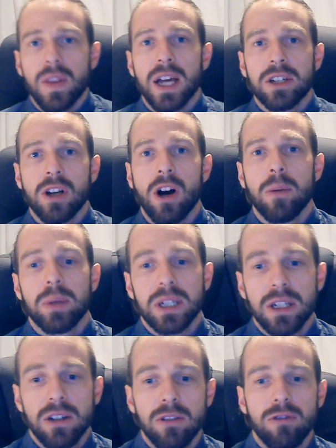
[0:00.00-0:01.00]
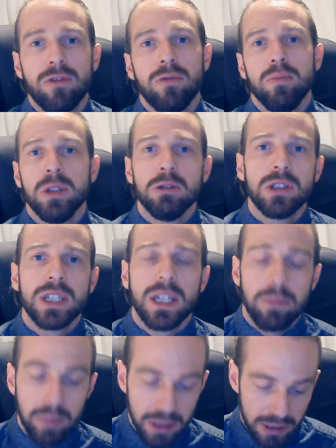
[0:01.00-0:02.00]
topic of music
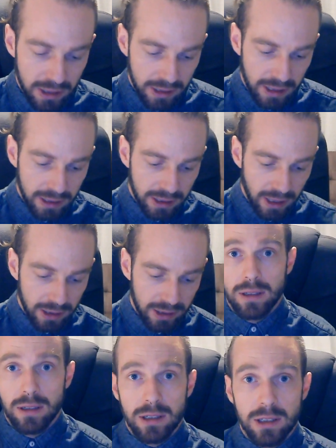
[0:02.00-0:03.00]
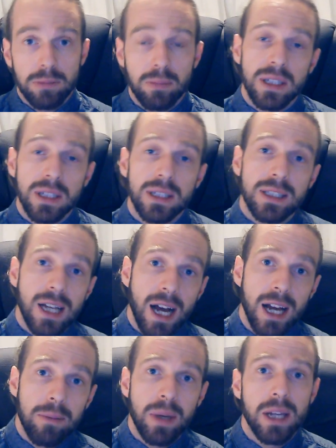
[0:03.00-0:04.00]
and business, he says, split
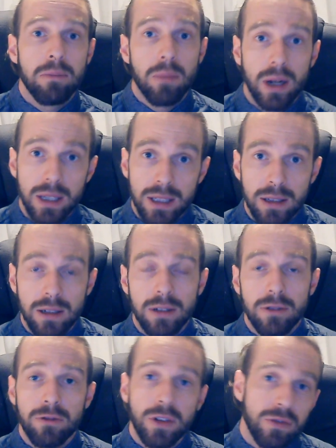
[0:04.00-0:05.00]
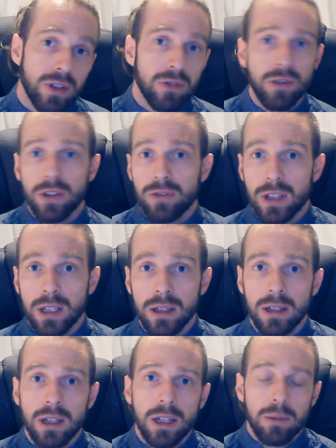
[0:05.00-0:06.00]
time and money 50-50
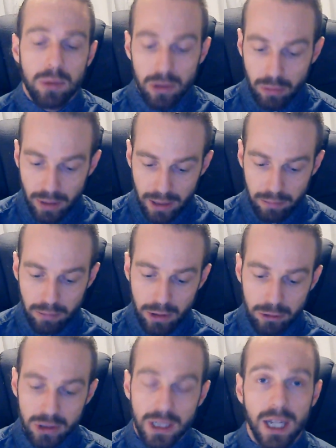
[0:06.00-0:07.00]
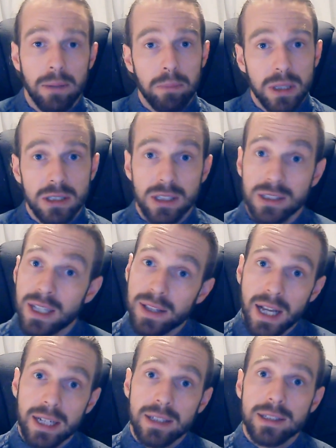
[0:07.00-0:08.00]
between music and business. And
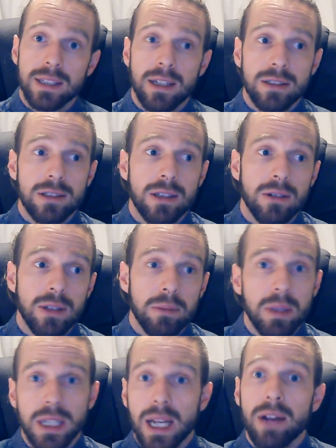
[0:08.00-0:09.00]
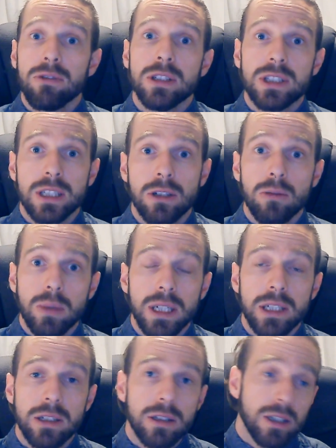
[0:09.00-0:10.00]
that doesn't necessarily mean every single
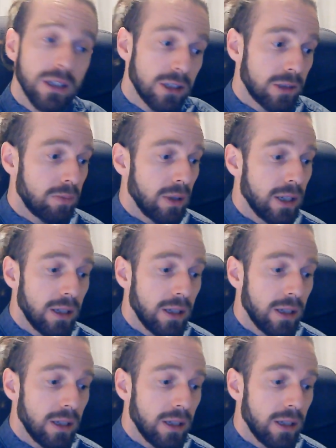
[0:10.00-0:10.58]
week you're going to split